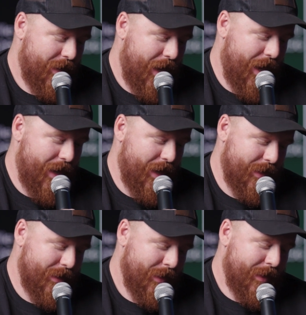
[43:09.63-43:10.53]

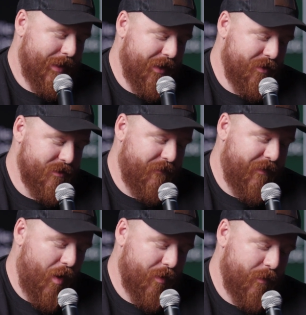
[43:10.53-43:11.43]
They use the
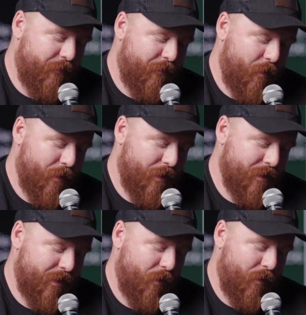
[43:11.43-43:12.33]
volume
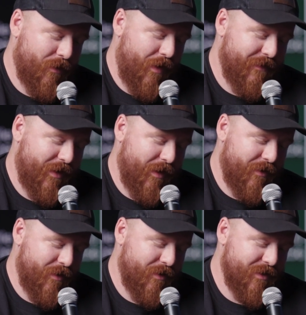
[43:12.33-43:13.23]
for Thor: Love and Thunder.